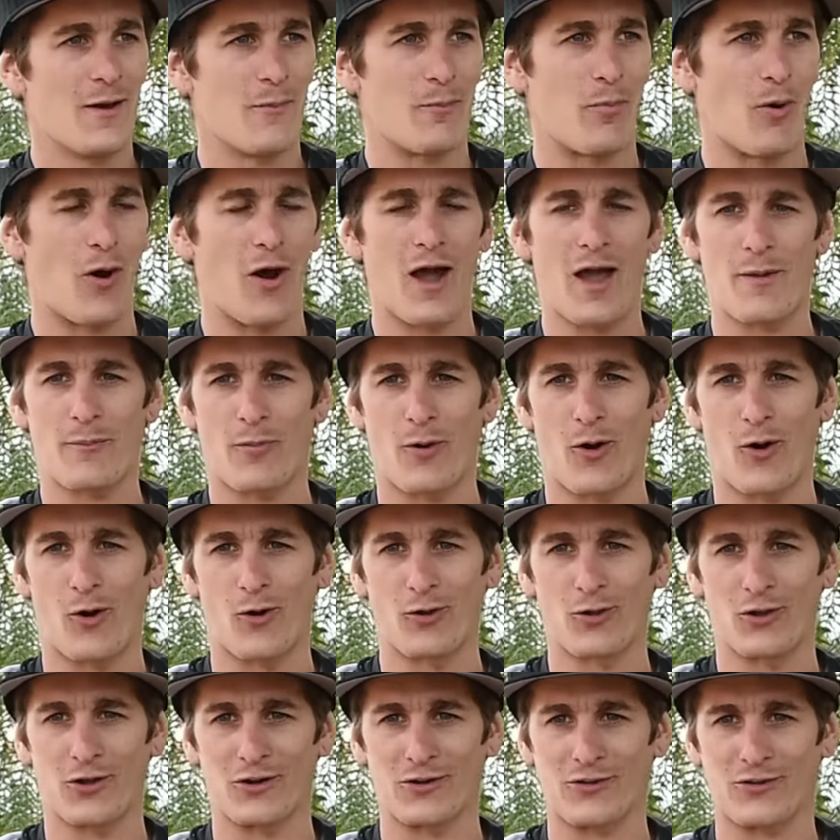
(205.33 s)
buy up a
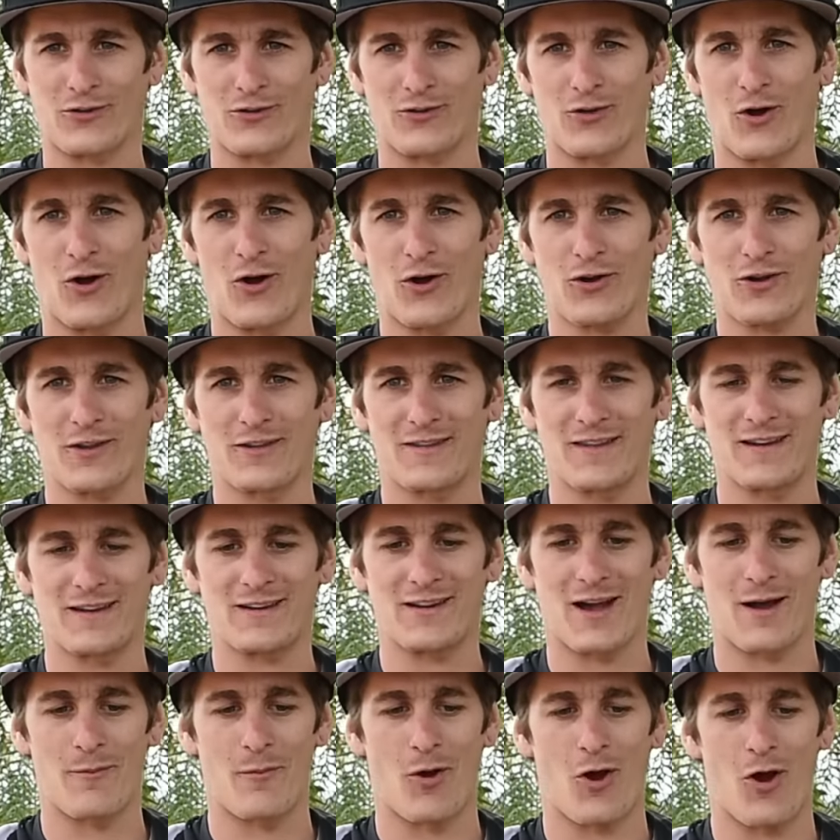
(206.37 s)
whole lot of stock, and then
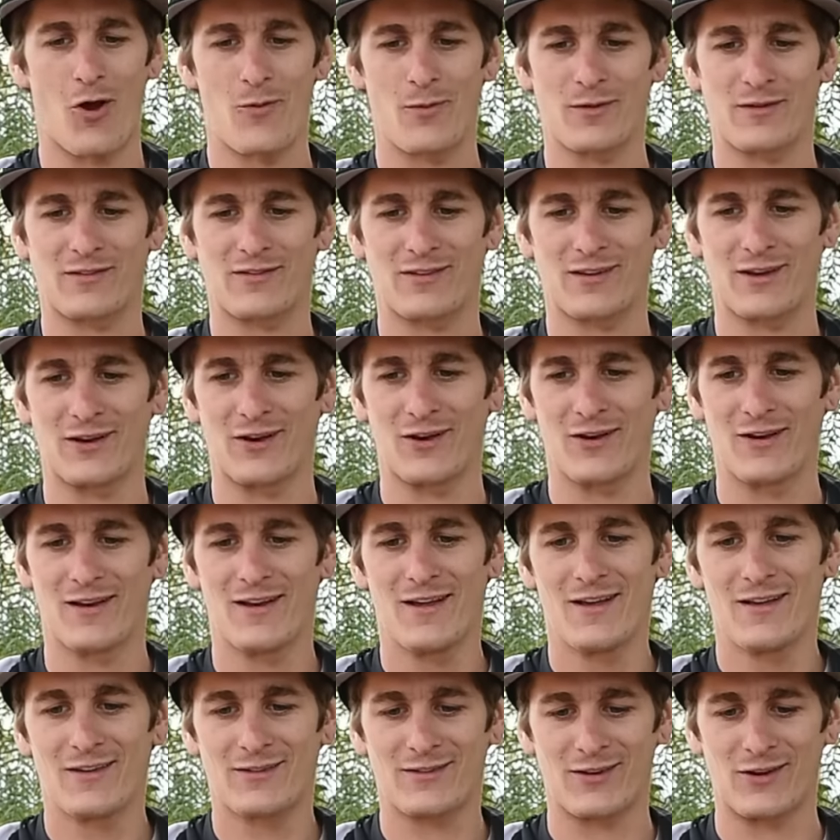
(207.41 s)
come home and sit
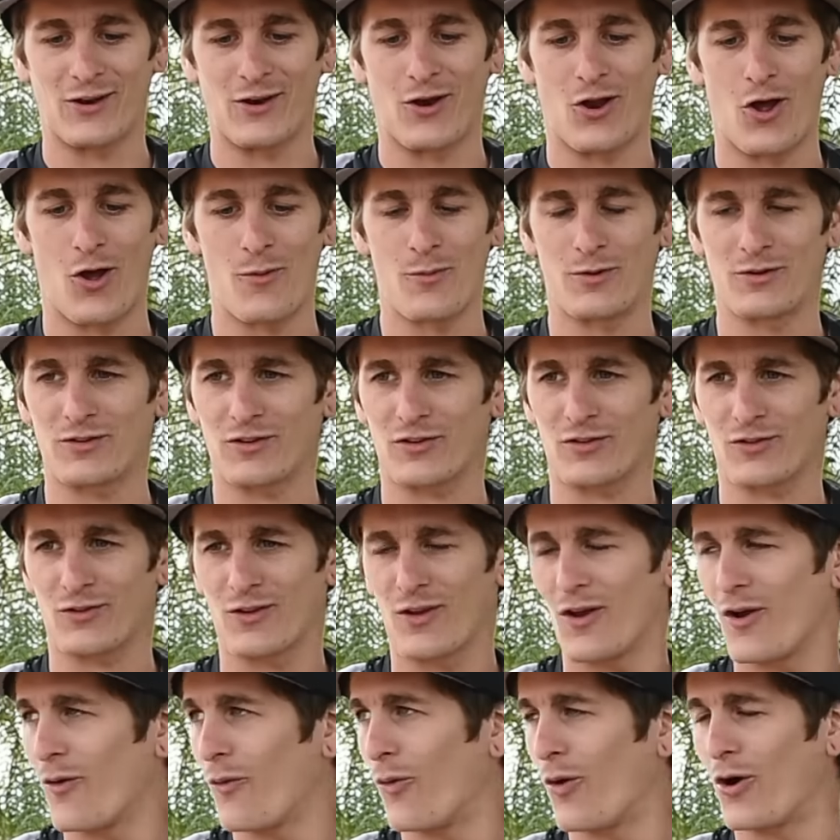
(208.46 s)
at home and just
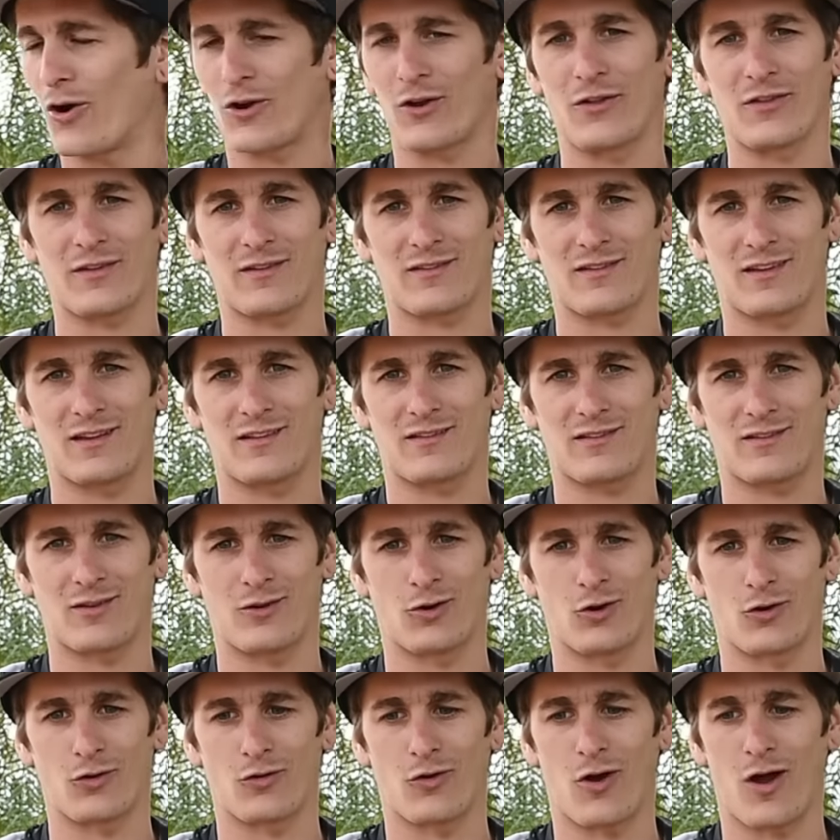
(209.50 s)
work on the skid steer,
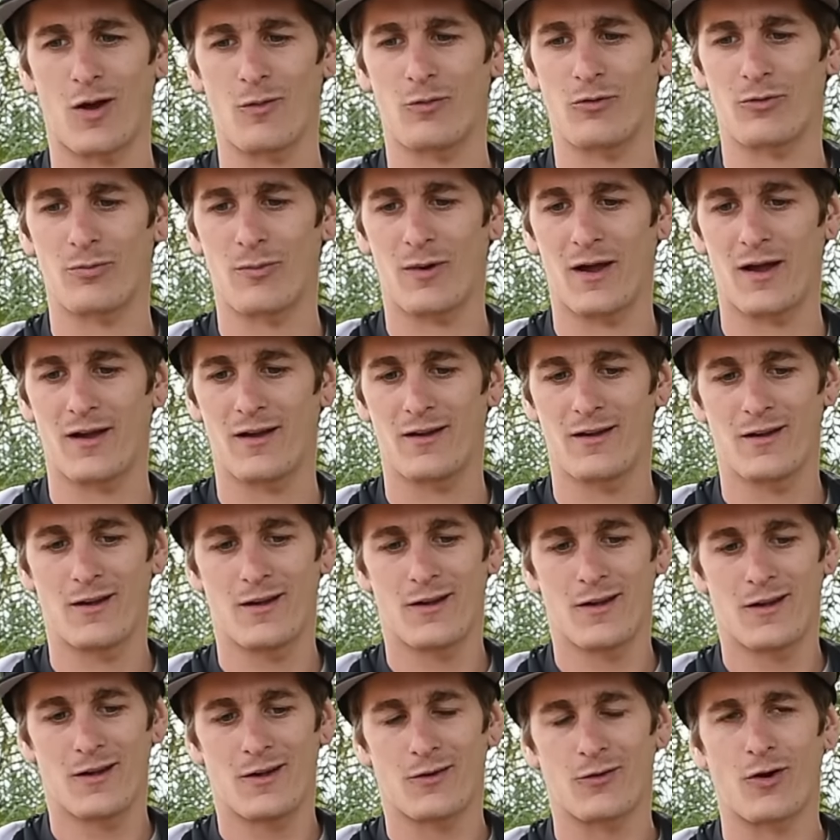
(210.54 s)
or ride with my
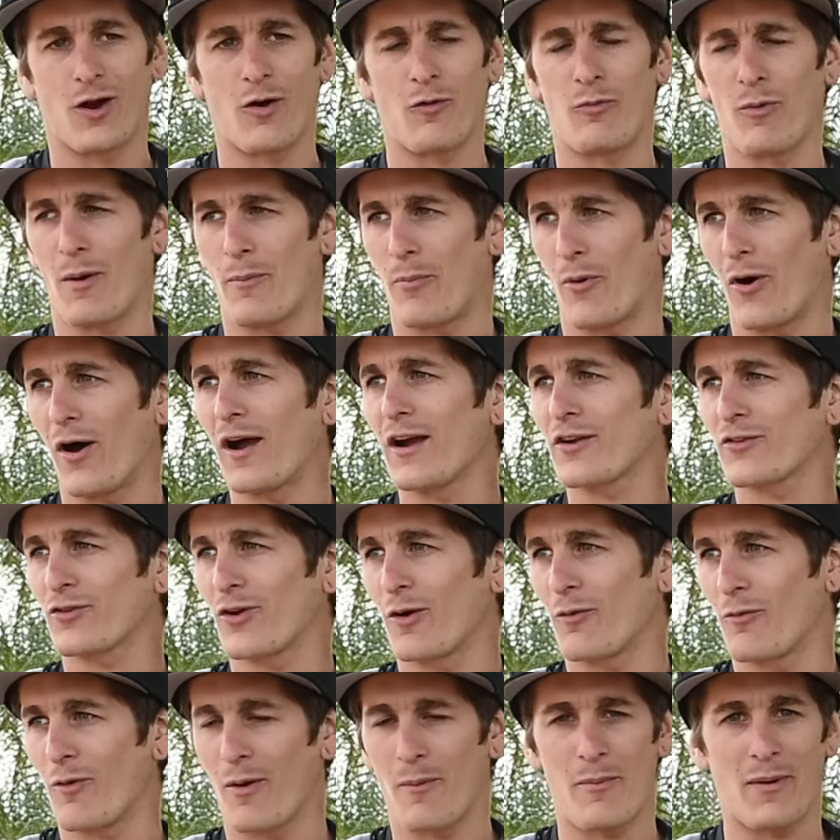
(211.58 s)
bikes, ride
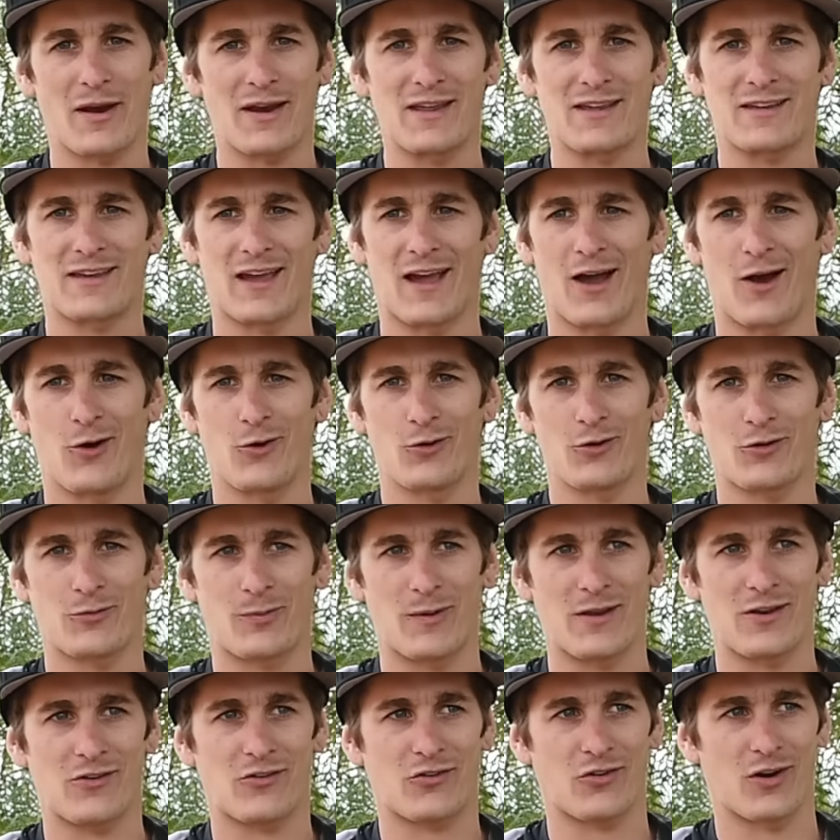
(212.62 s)
with my buddy Cal, who's
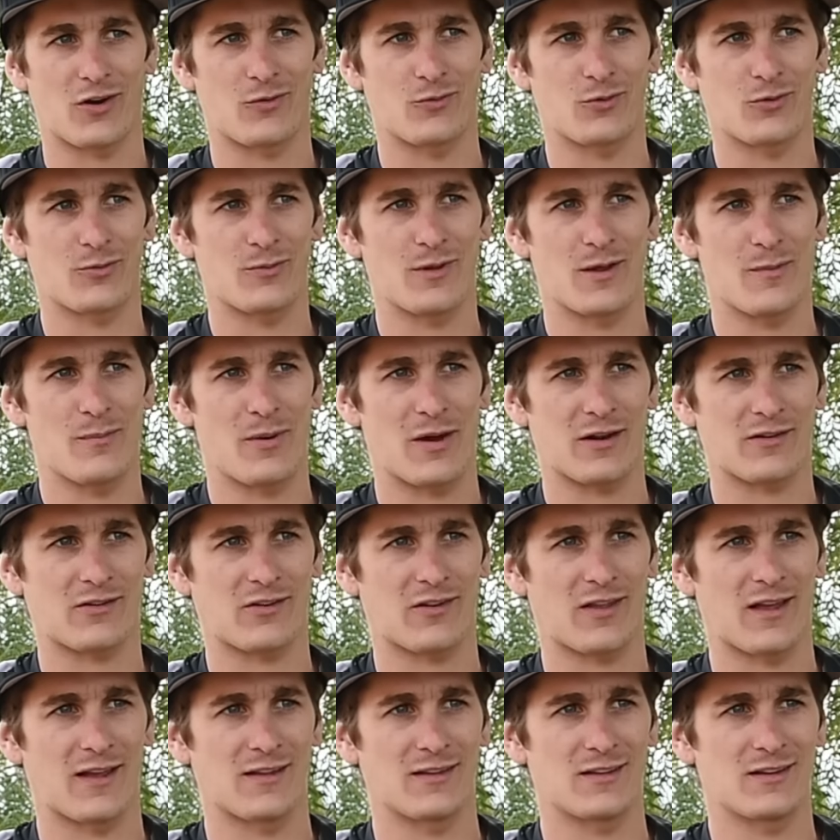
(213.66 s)
been shredding with me a bunch
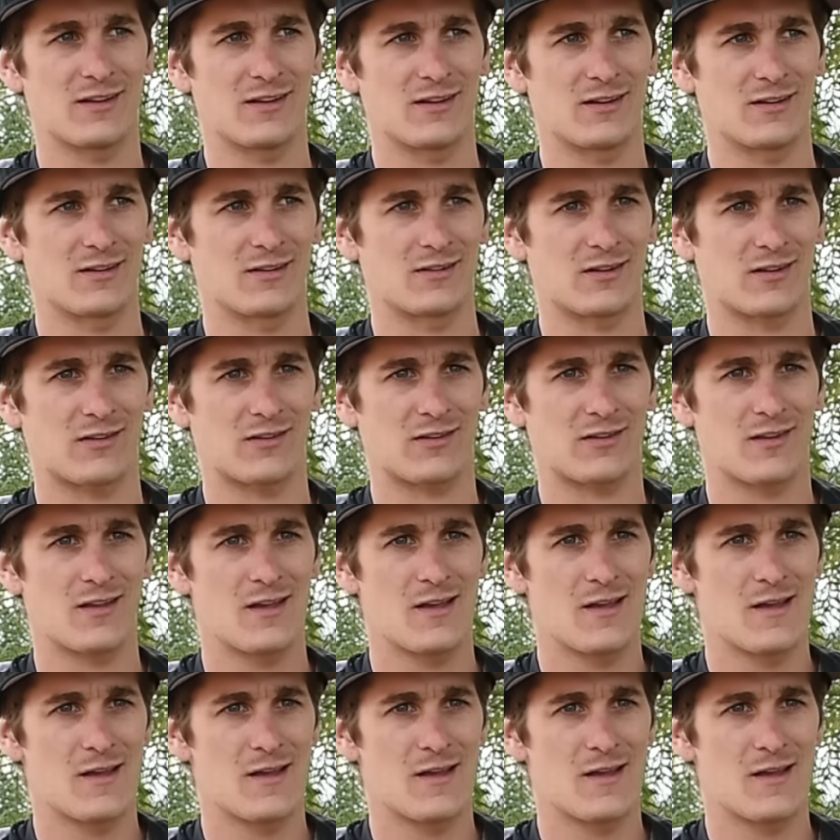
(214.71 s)
lately, and just